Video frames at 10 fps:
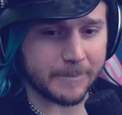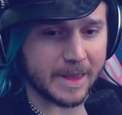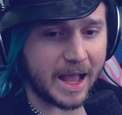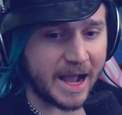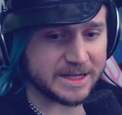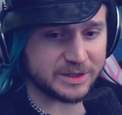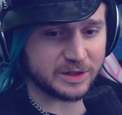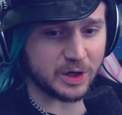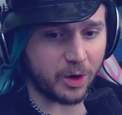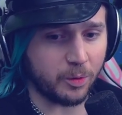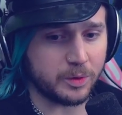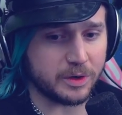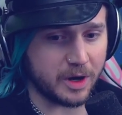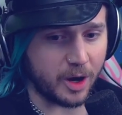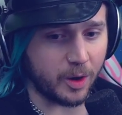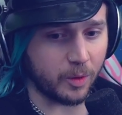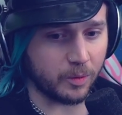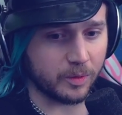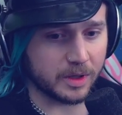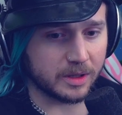I don't know.
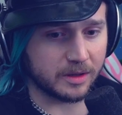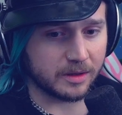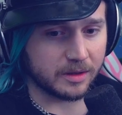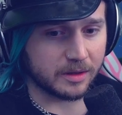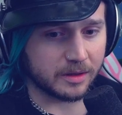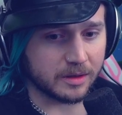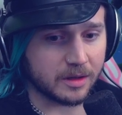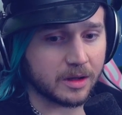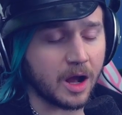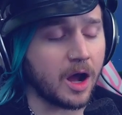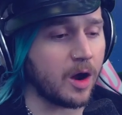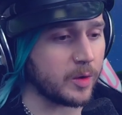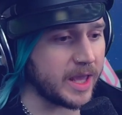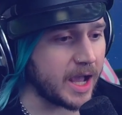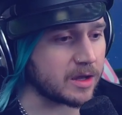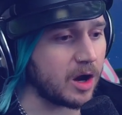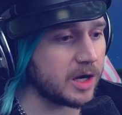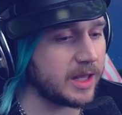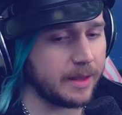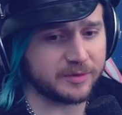Oh, yeah, card
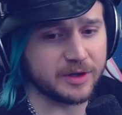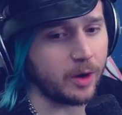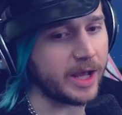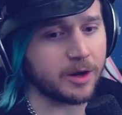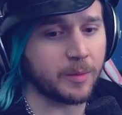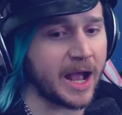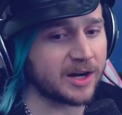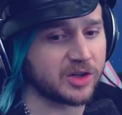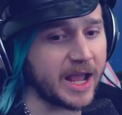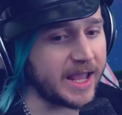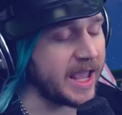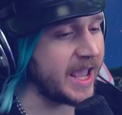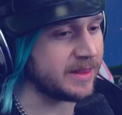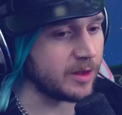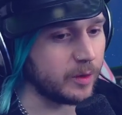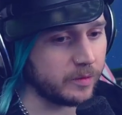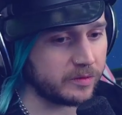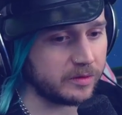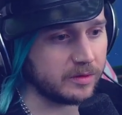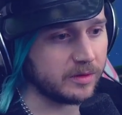games. No, I don't actually. I hate
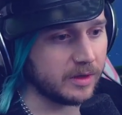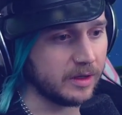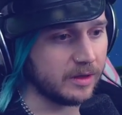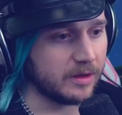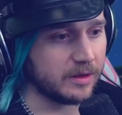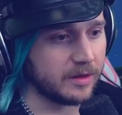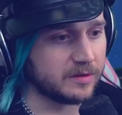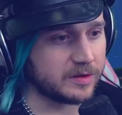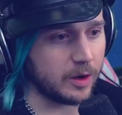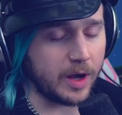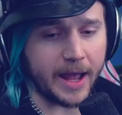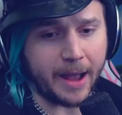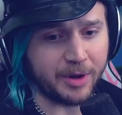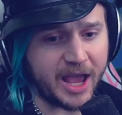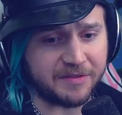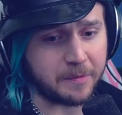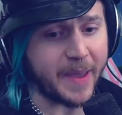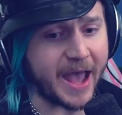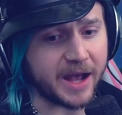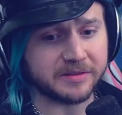those. So I'm going to have to
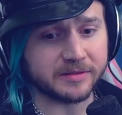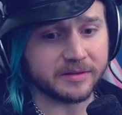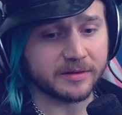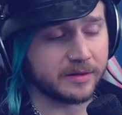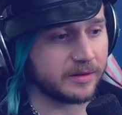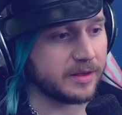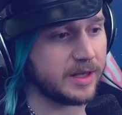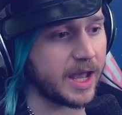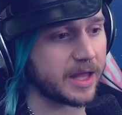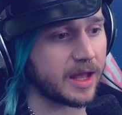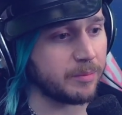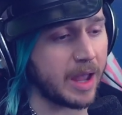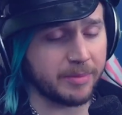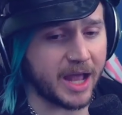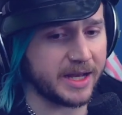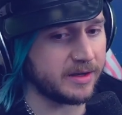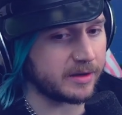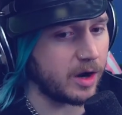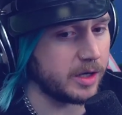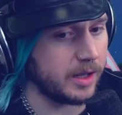pass. Yeah, I'm not into
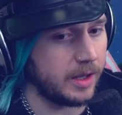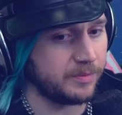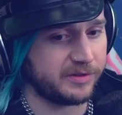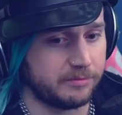card games.